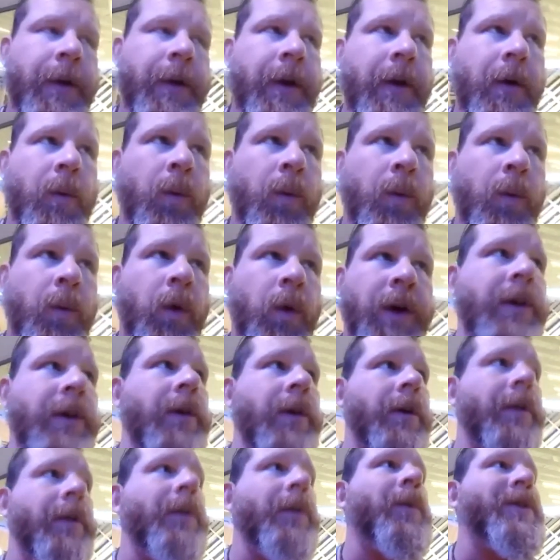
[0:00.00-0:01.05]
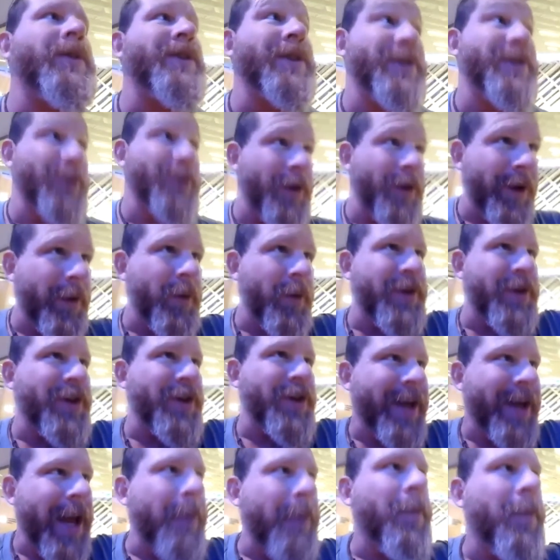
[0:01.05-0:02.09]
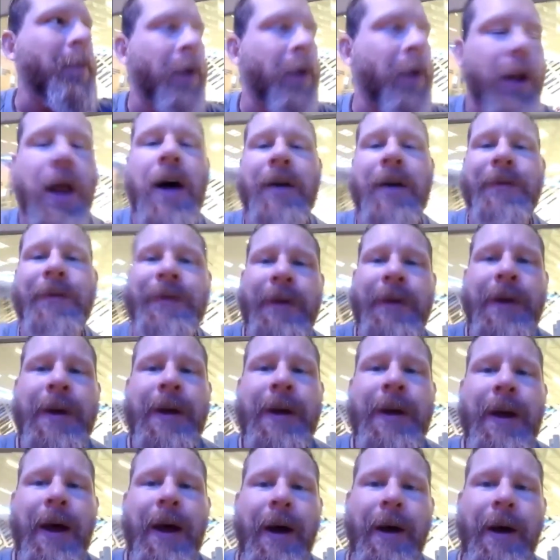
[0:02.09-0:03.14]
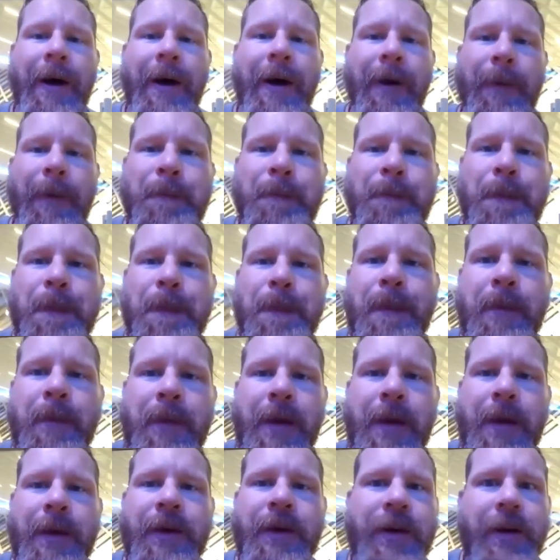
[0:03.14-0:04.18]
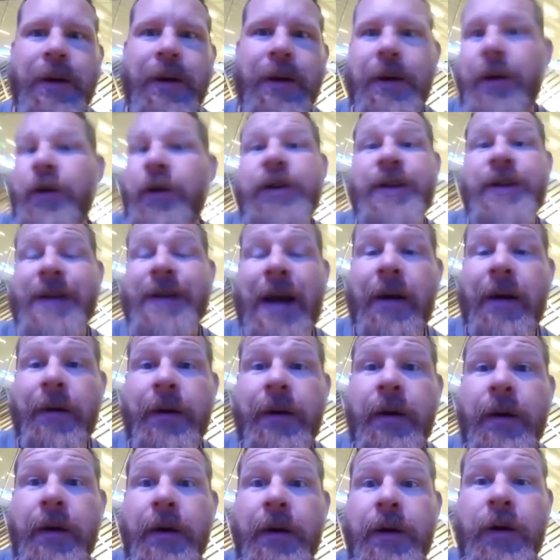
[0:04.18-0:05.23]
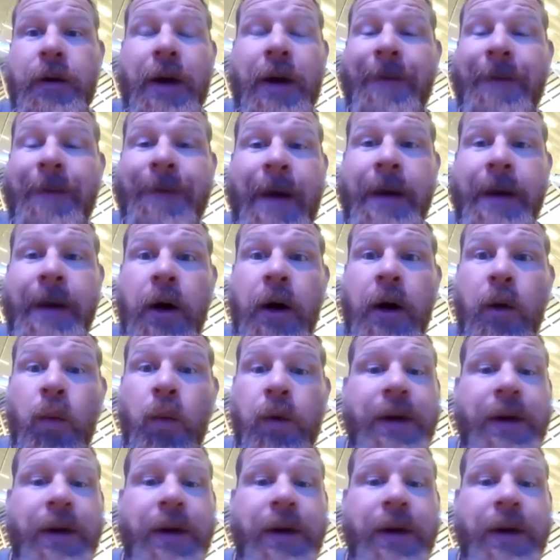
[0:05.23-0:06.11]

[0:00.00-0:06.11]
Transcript: what you're what you're doing, what you're capable of. Um, you, you just gotta you you gotta find out you